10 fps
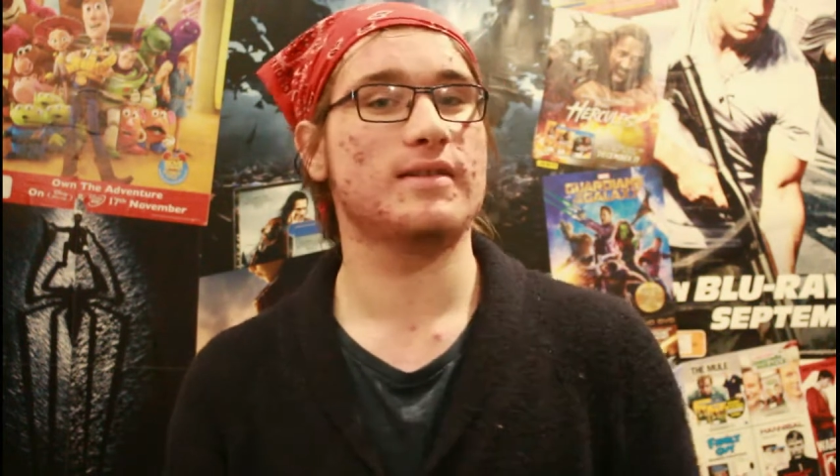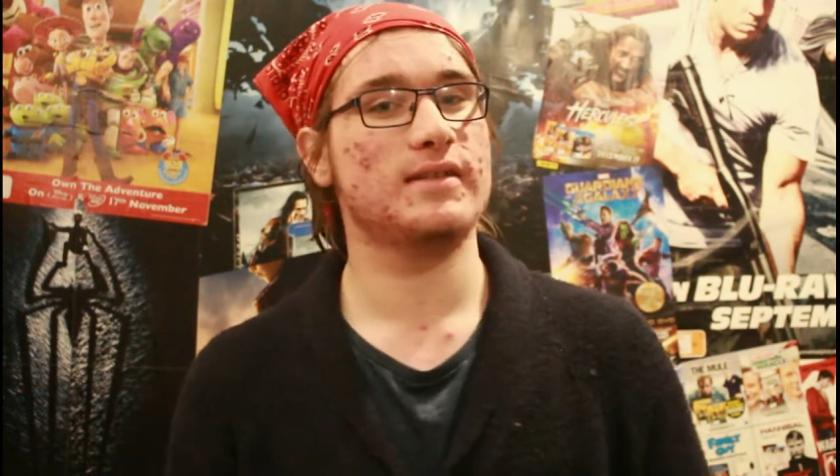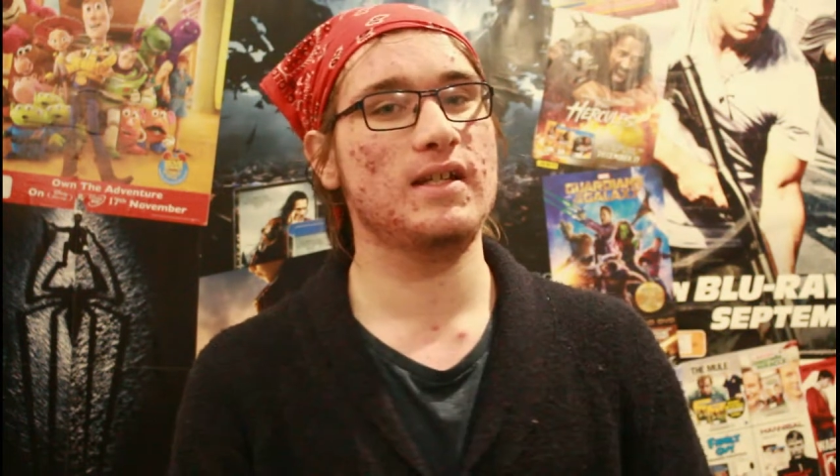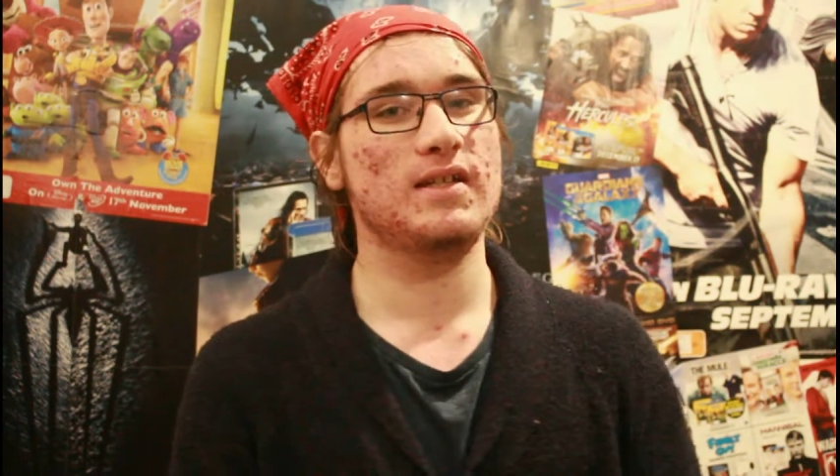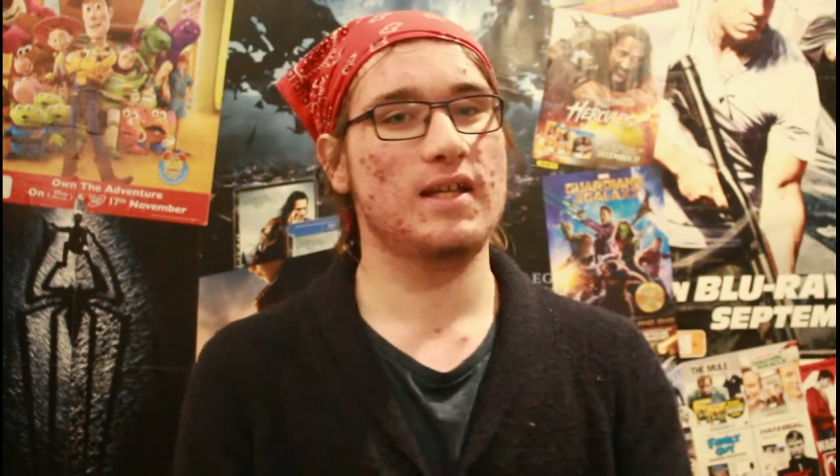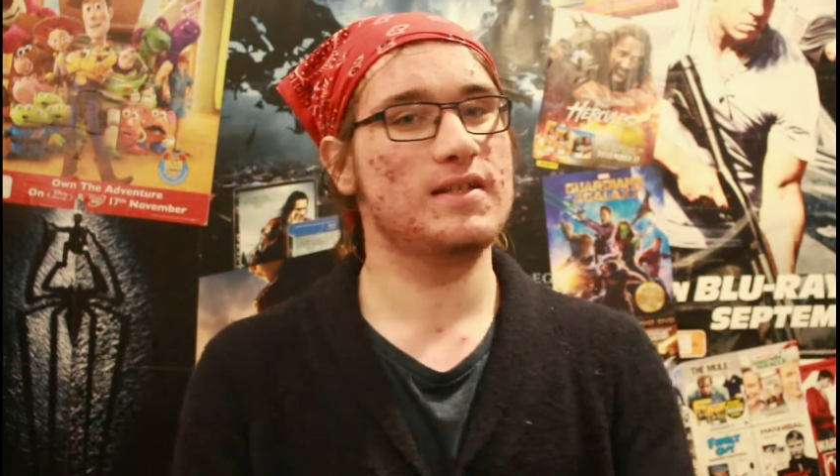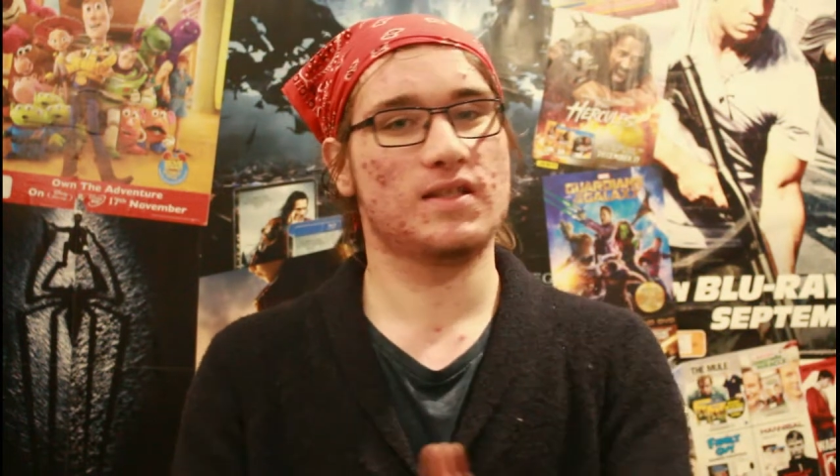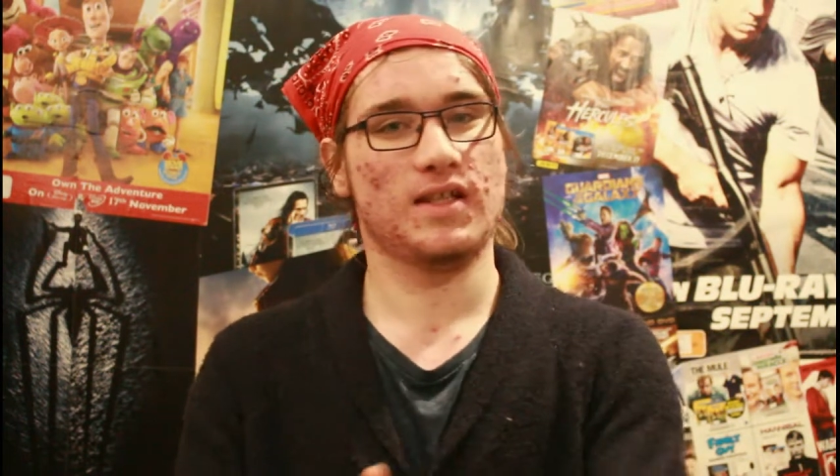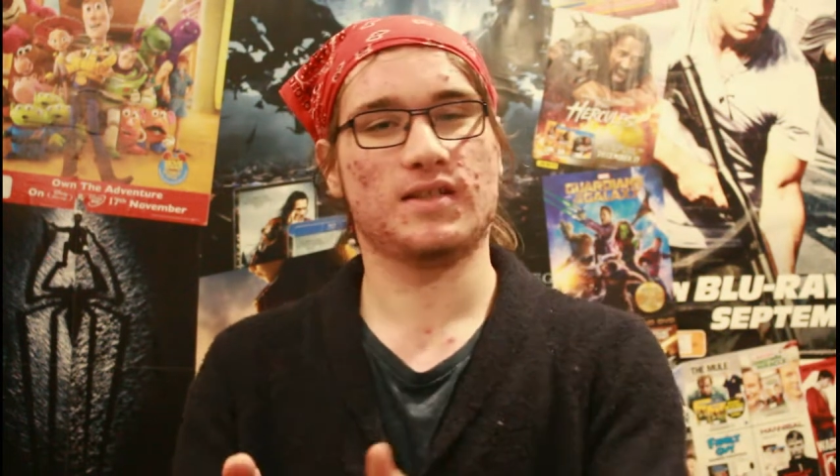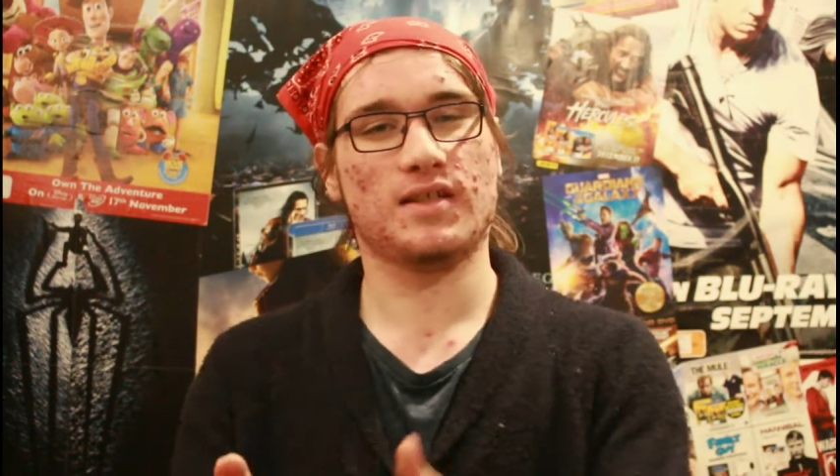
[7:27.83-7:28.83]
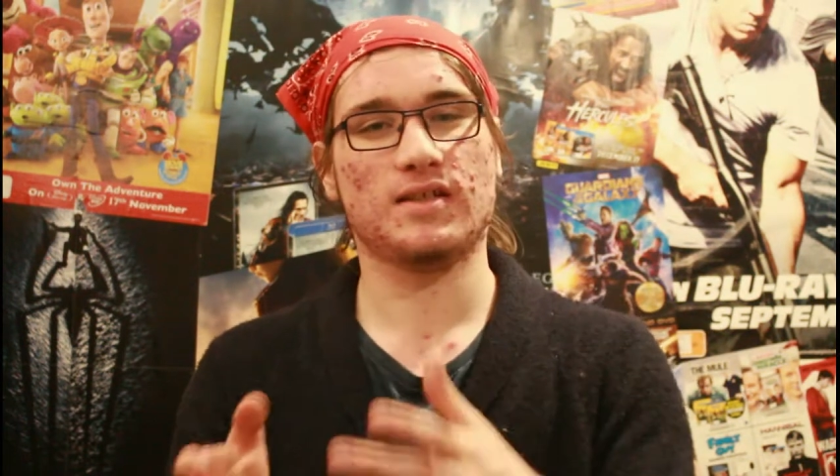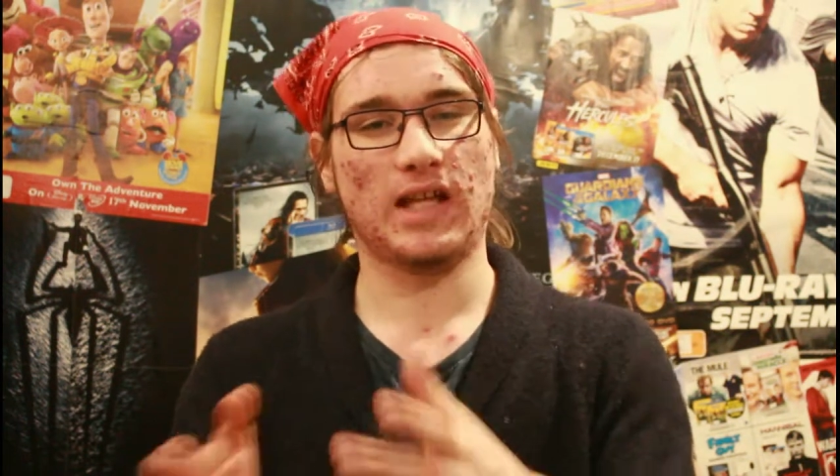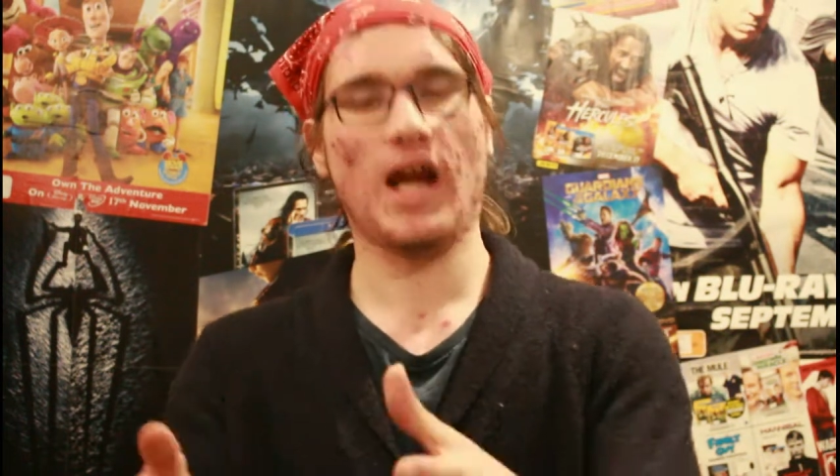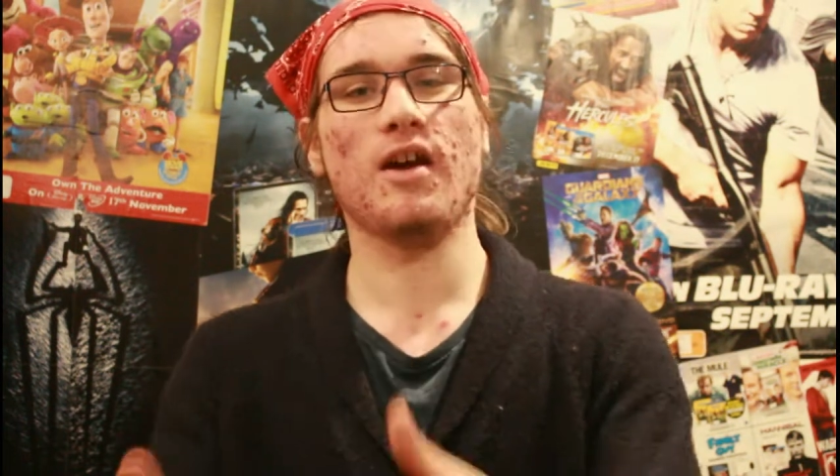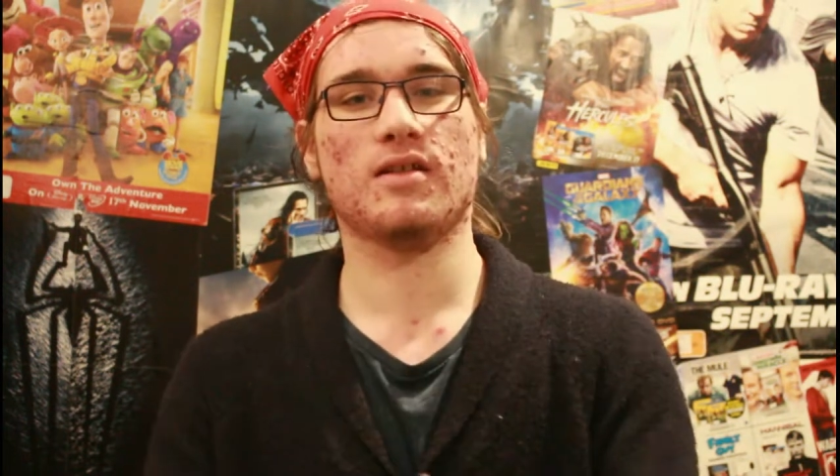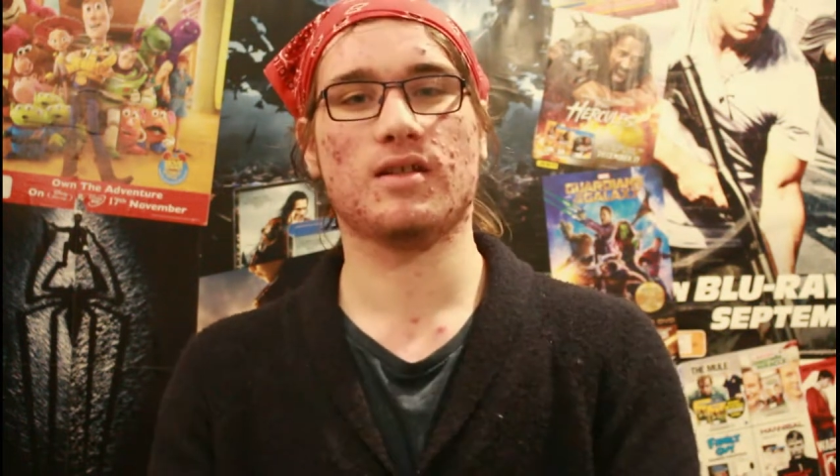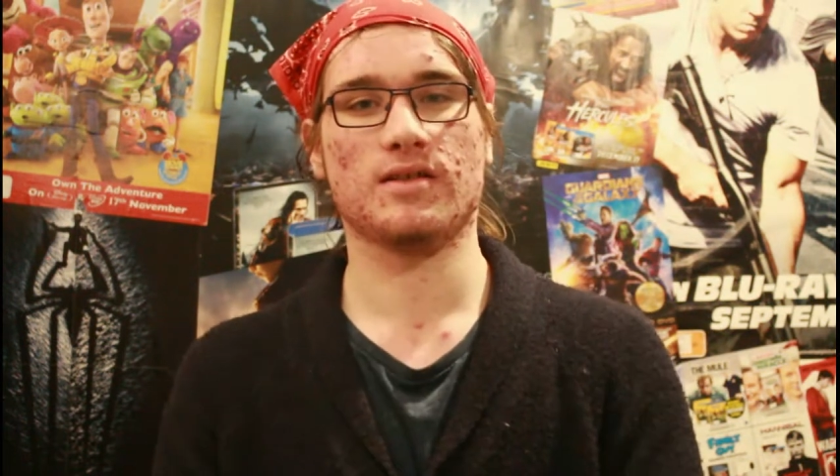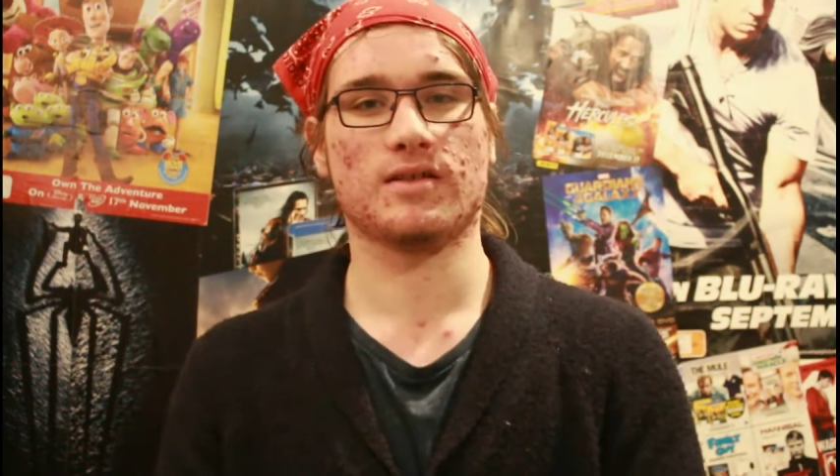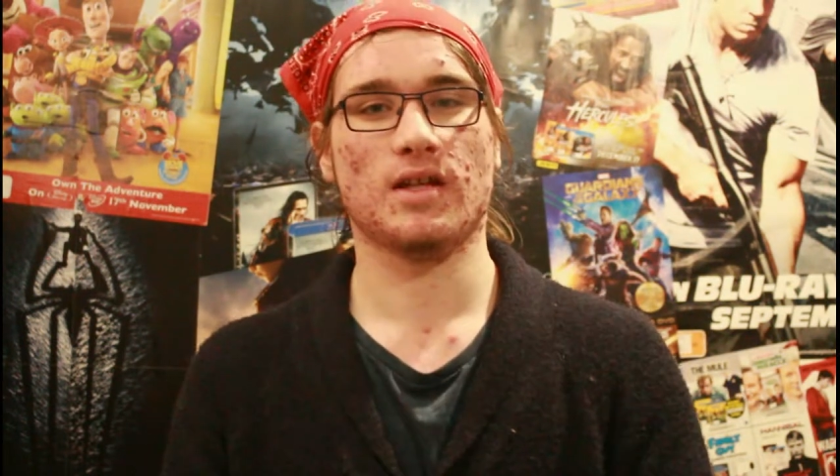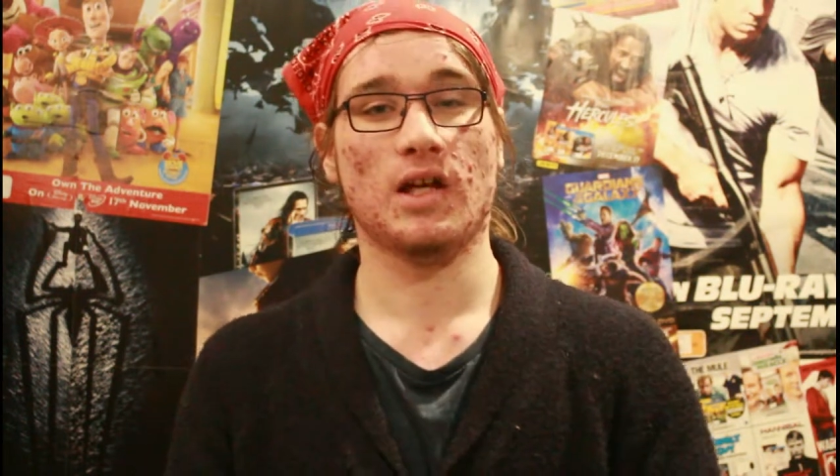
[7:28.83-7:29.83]
see these things as
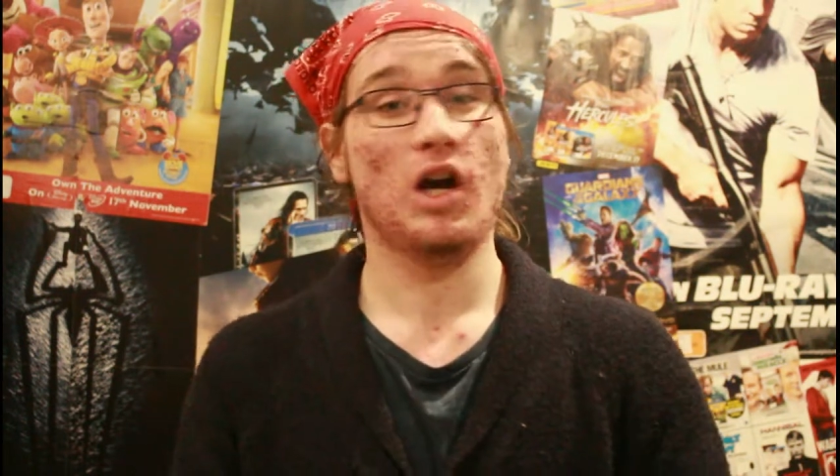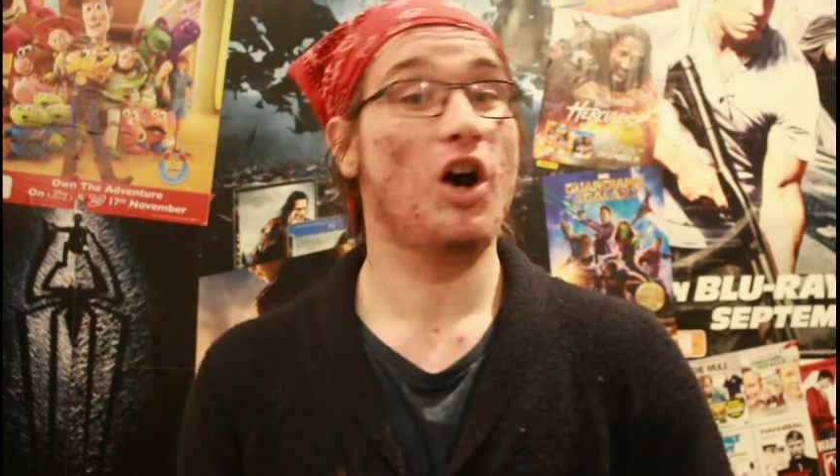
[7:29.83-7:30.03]
characters.